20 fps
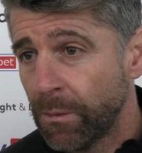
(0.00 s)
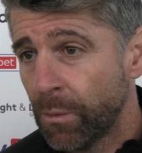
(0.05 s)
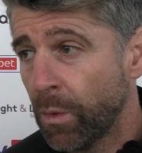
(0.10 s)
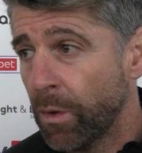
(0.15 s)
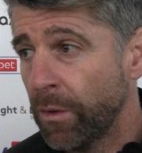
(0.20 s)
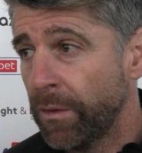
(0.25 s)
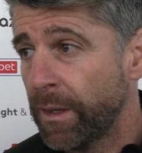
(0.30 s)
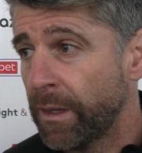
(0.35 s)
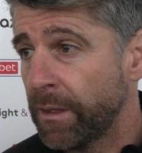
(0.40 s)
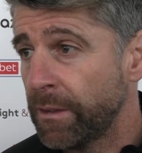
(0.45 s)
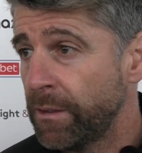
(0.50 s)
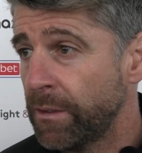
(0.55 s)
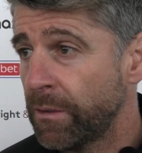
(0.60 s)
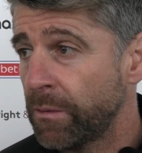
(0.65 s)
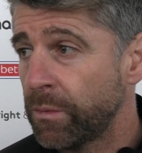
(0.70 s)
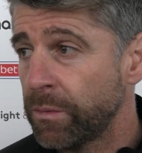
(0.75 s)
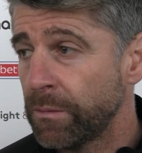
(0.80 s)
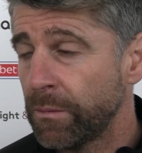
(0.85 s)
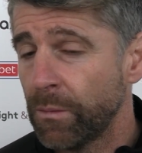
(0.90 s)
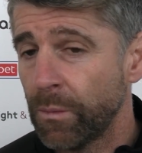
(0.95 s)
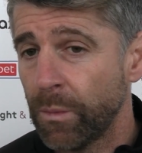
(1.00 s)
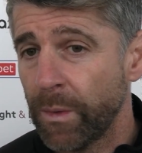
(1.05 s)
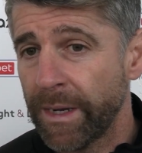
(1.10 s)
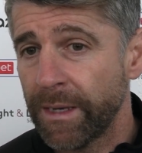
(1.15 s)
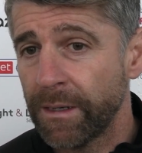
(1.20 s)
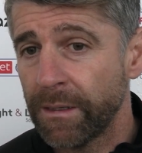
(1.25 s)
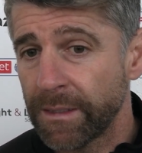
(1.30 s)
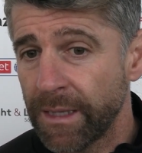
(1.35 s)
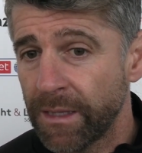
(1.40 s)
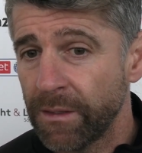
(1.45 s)
One that, you know,
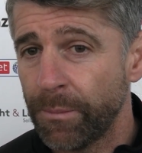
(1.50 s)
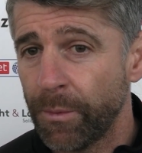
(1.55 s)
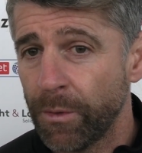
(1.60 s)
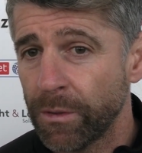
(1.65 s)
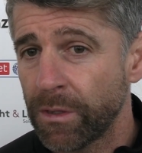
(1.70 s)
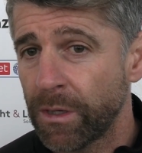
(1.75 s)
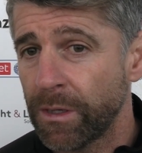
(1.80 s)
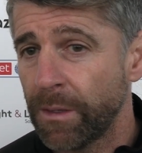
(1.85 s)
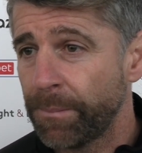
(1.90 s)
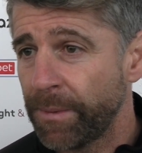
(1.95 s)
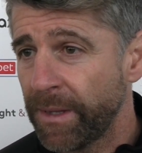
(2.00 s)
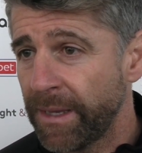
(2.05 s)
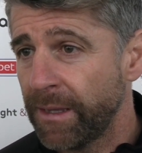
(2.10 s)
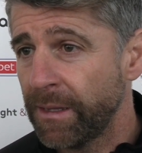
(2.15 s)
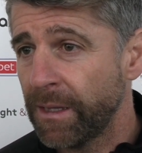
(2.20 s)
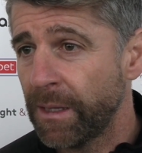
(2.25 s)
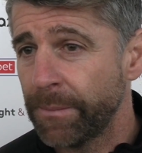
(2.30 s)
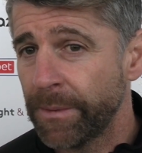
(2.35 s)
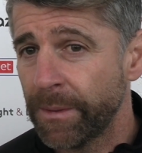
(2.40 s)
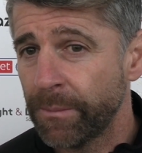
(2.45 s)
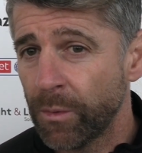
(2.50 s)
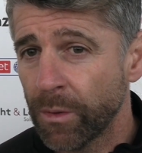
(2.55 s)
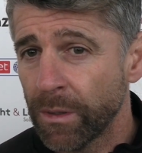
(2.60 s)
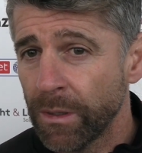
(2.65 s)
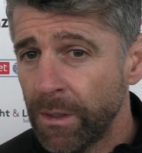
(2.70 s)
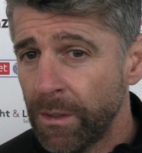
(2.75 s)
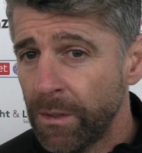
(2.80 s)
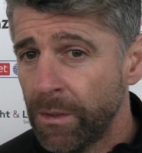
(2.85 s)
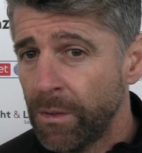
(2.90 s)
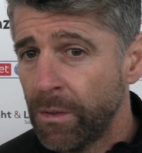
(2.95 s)
Wigan will get the ball down and play a little bit more.